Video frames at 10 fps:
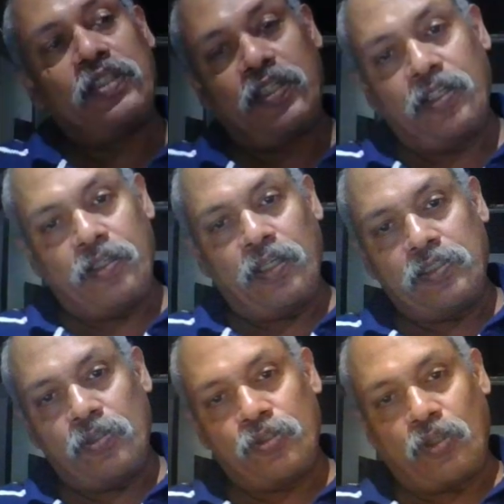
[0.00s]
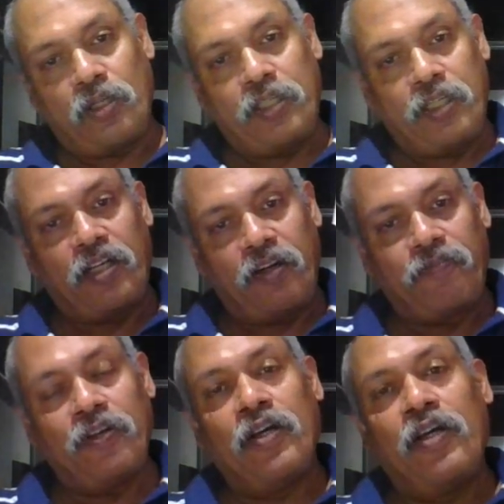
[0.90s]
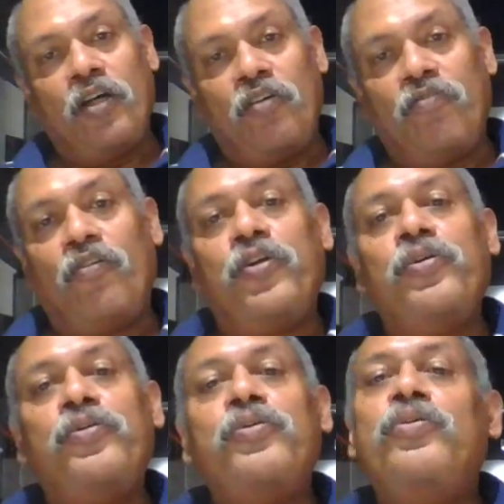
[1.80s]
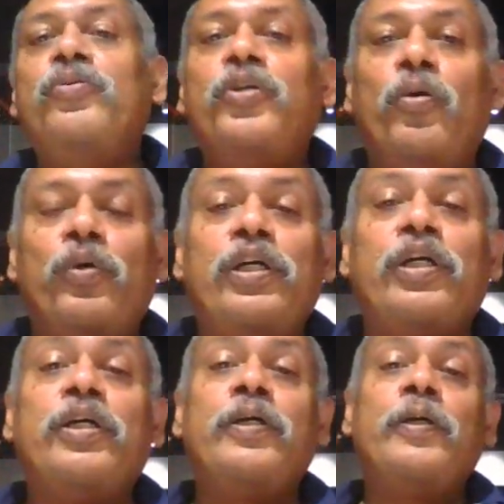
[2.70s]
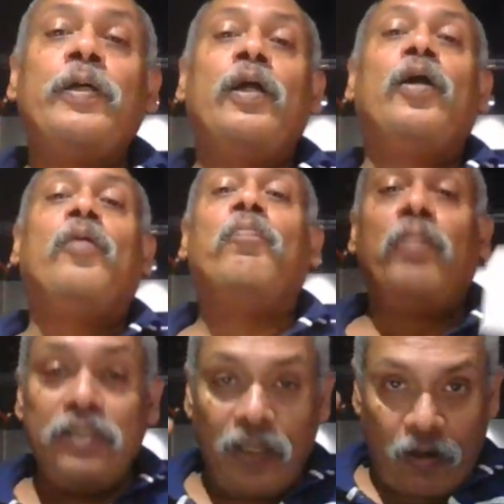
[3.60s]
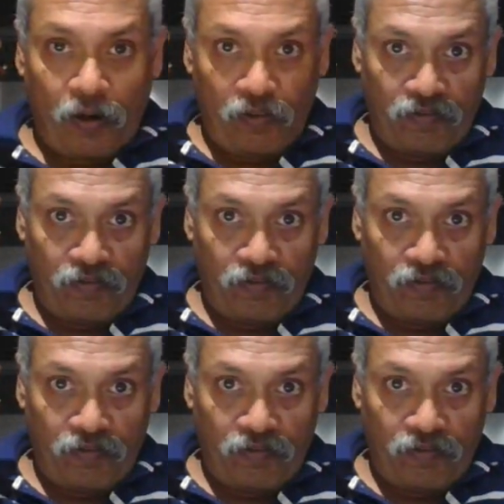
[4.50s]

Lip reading: and it does look solid enough for you to do your work. But they're all